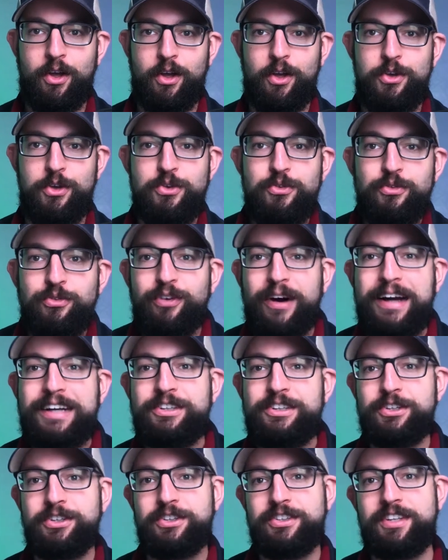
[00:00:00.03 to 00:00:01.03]
You
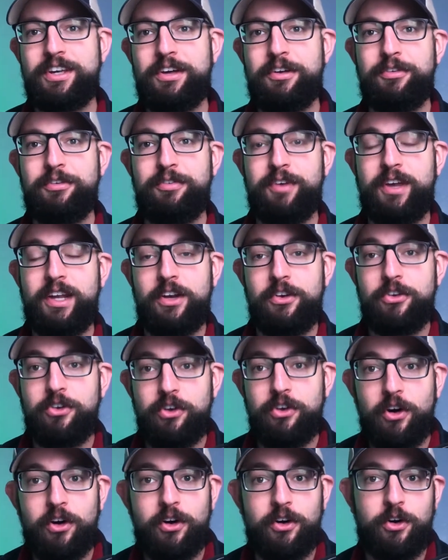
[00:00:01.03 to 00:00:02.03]
find yourself in a
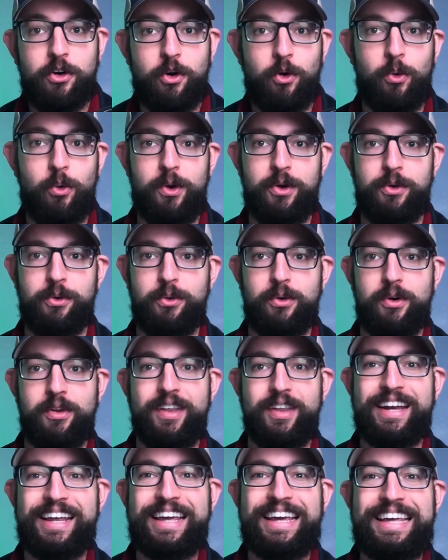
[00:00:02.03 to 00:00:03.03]
dark
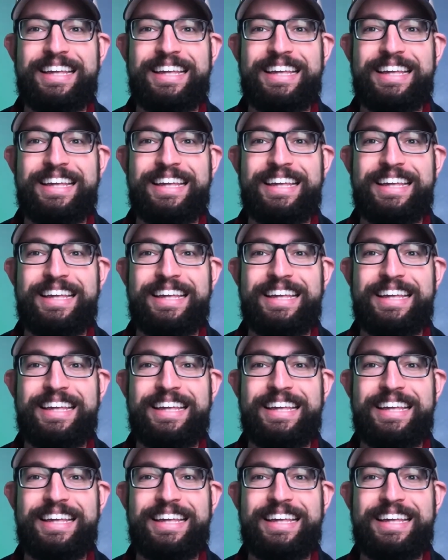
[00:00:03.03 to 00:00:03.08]
corridor that